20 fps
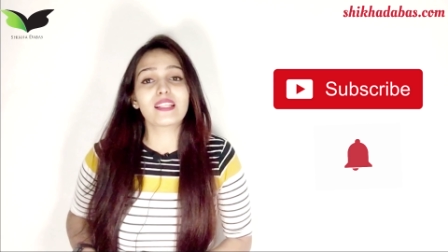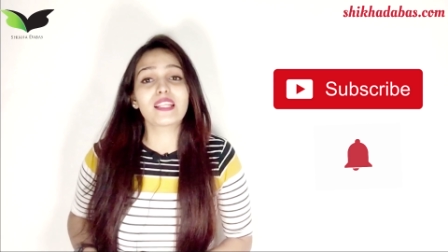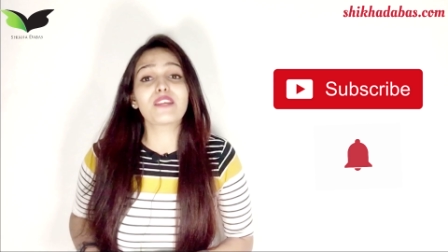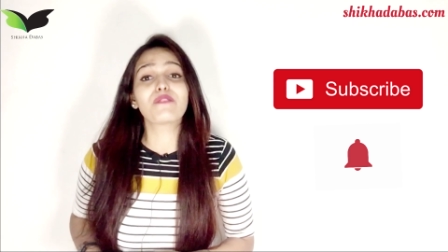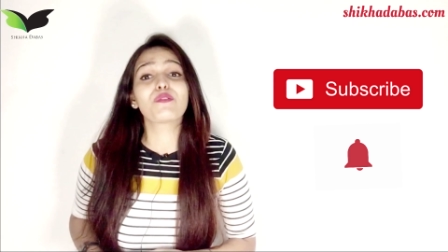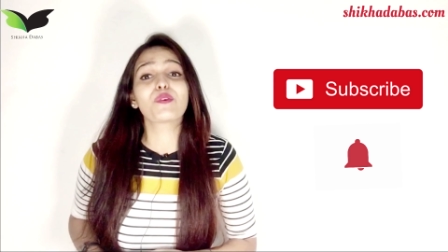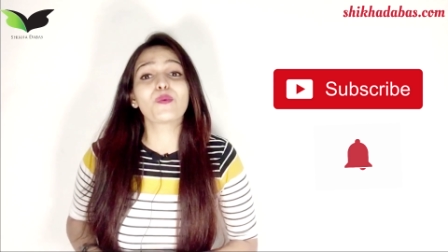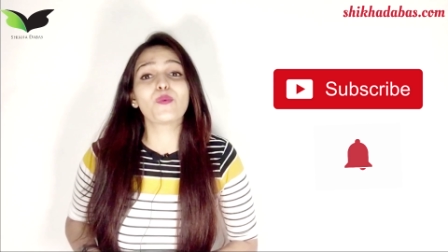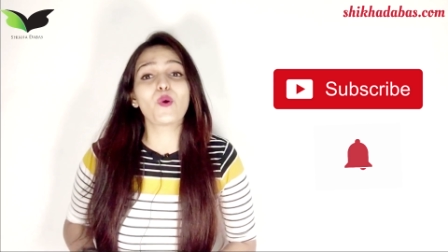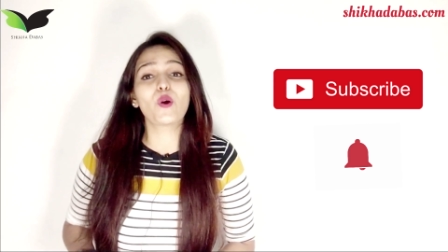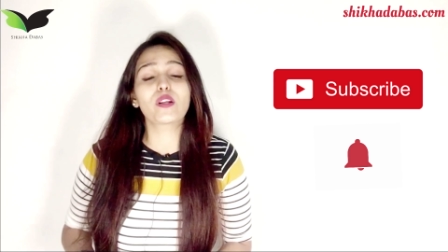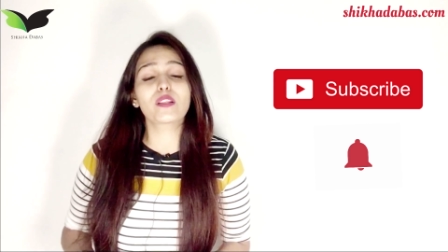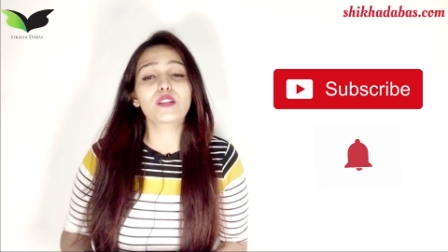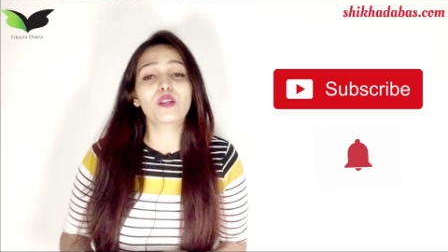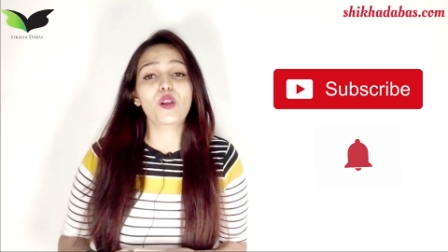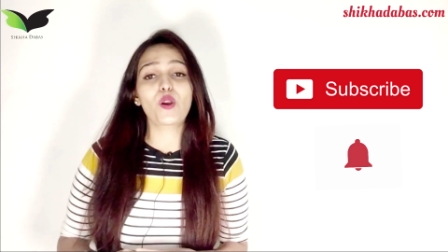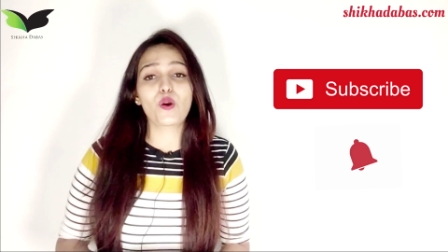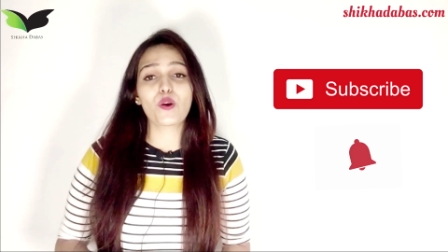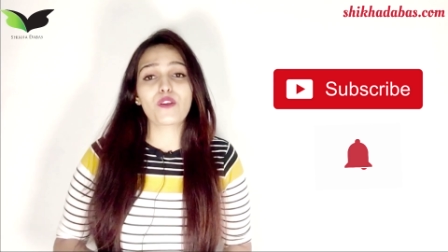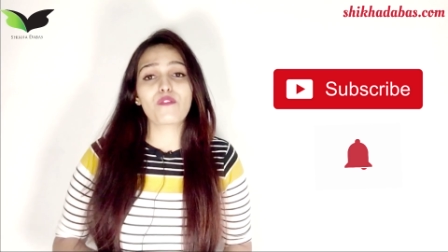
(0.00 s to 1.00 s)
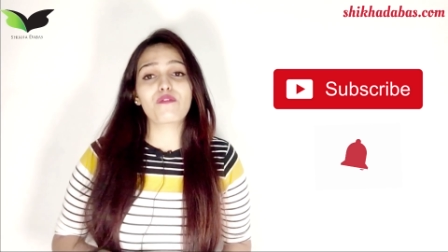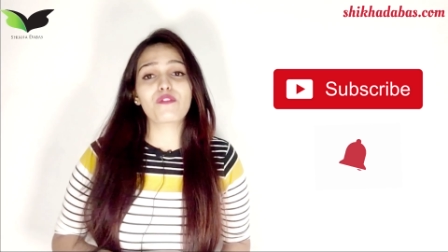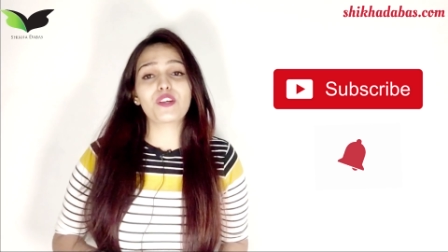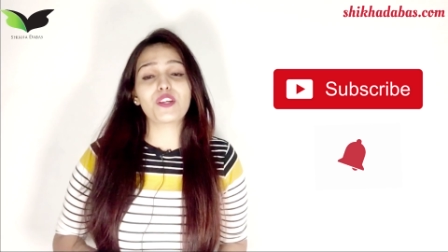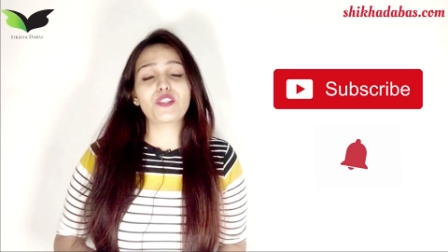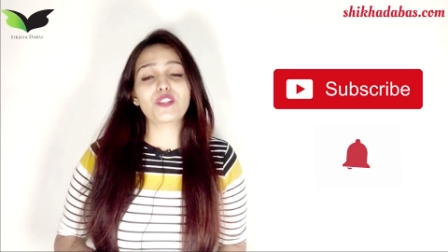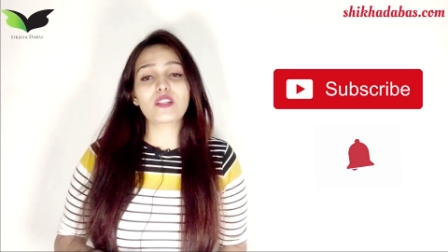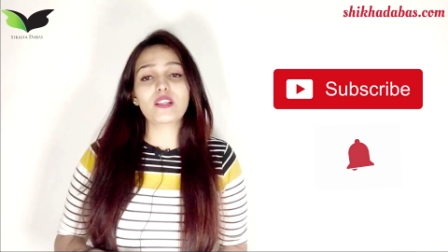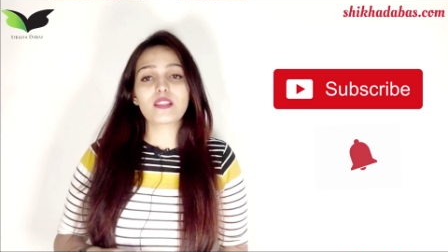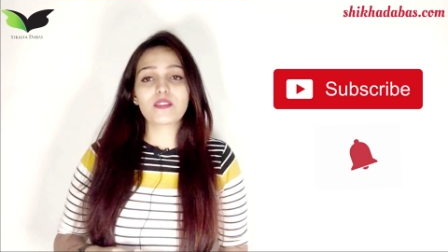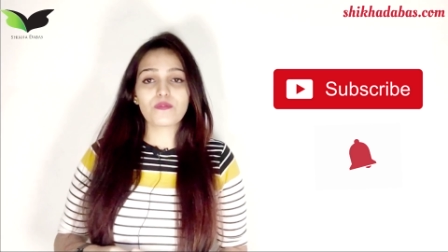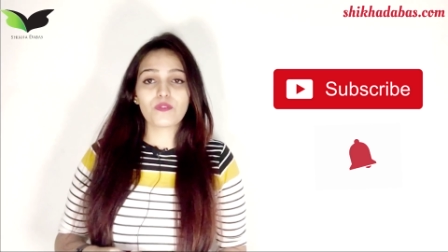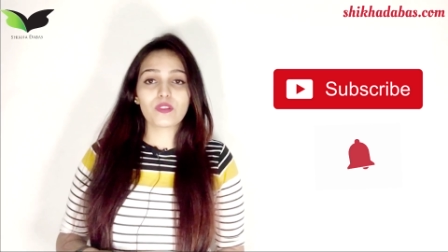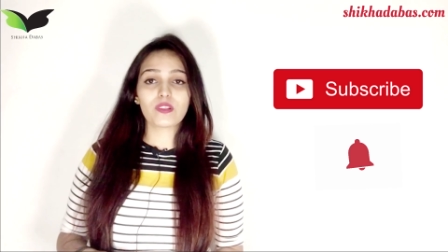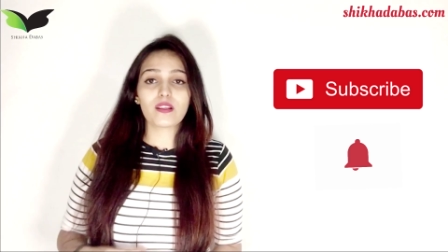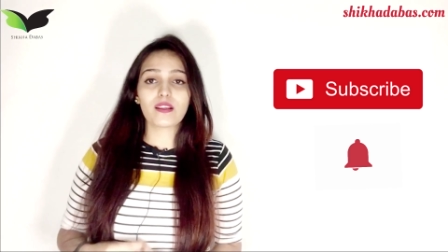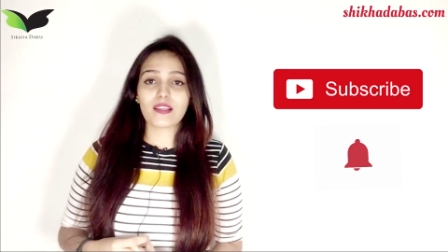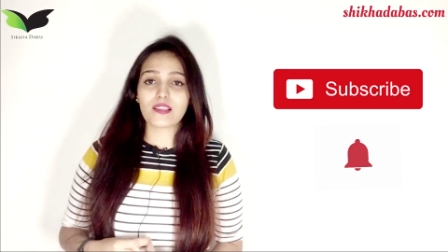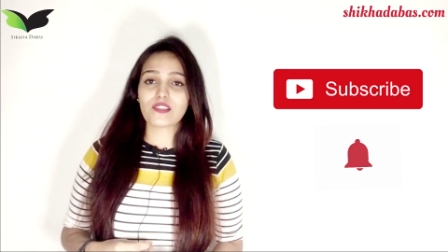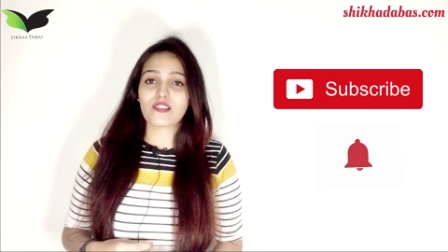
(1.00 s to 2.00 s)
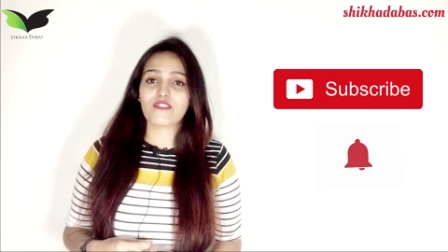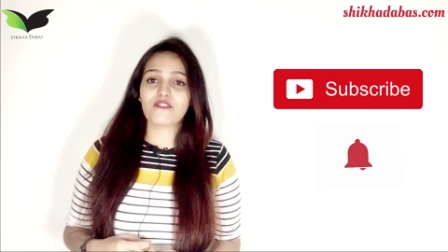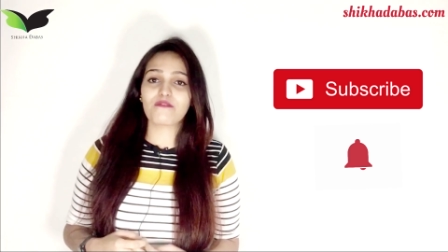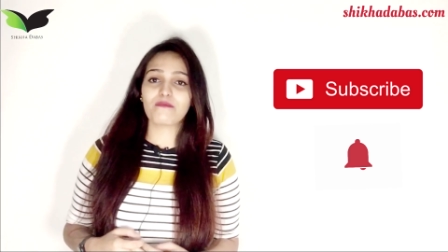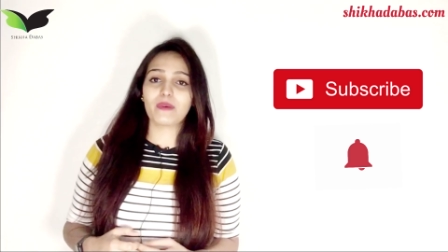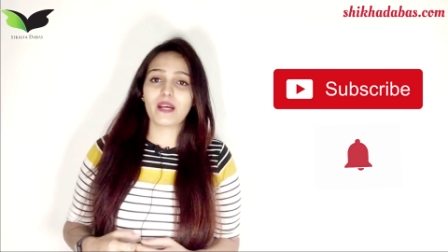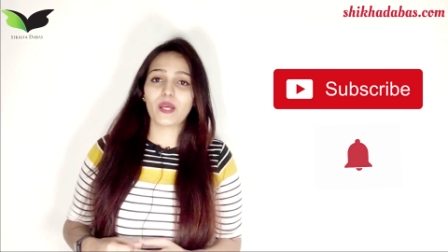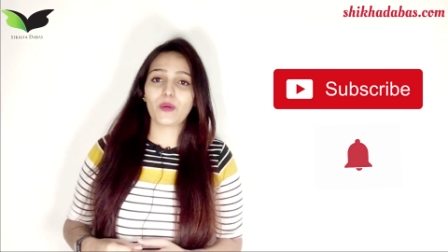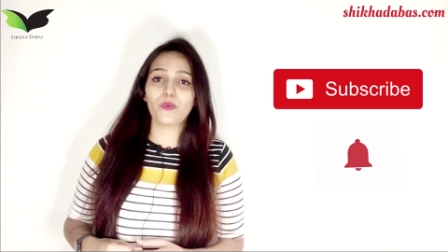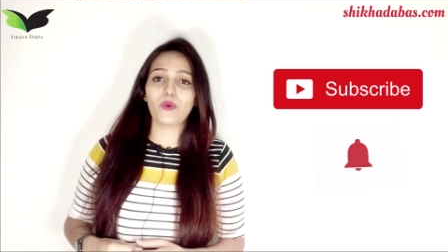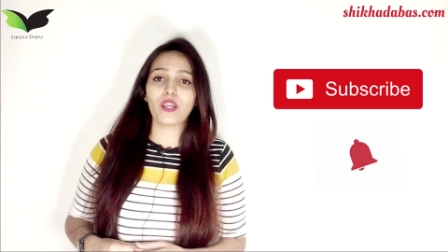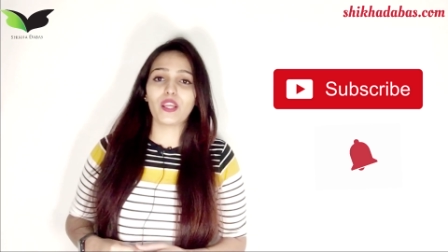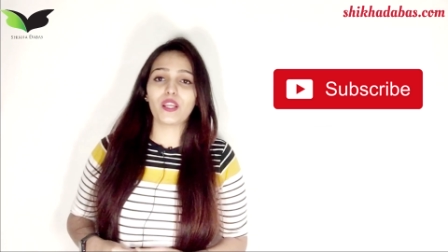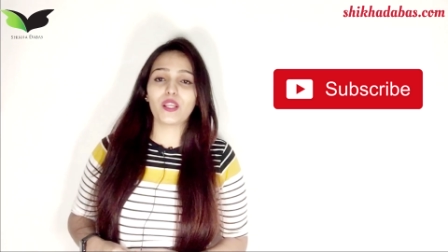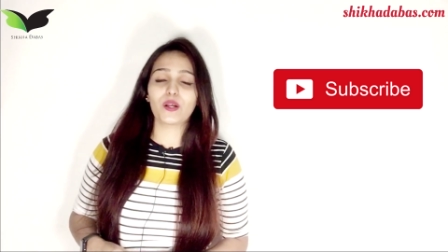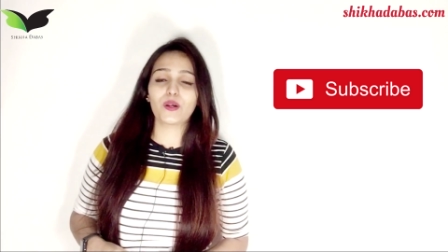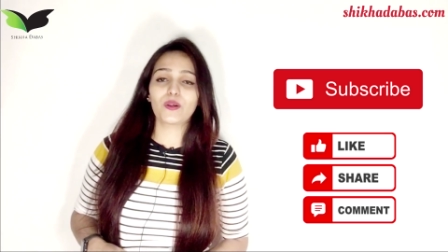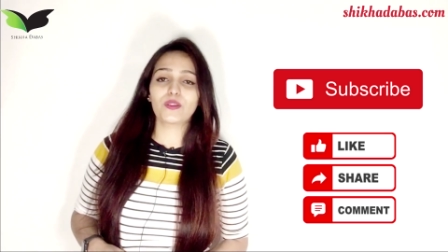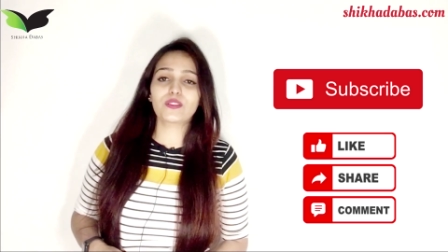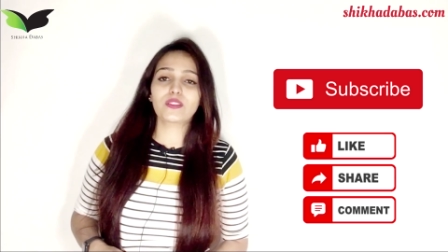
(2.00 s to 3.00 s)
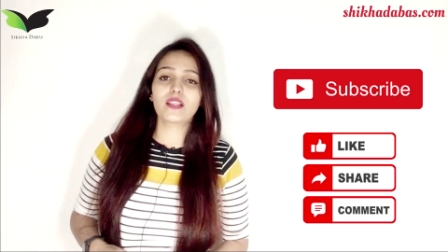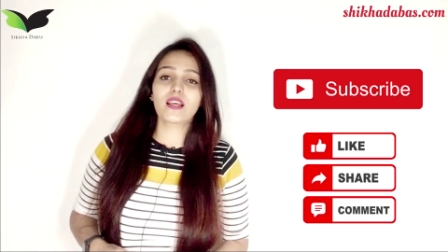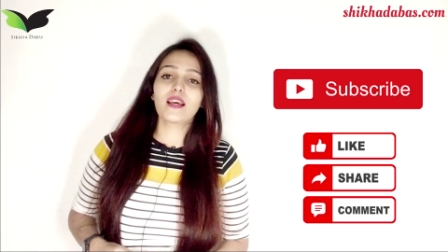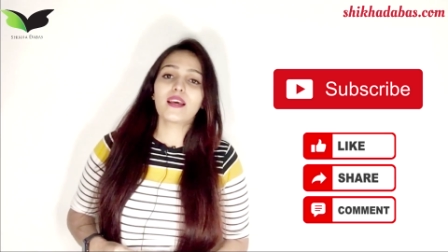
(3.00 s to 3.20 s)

you want the notifications for the rest of my videos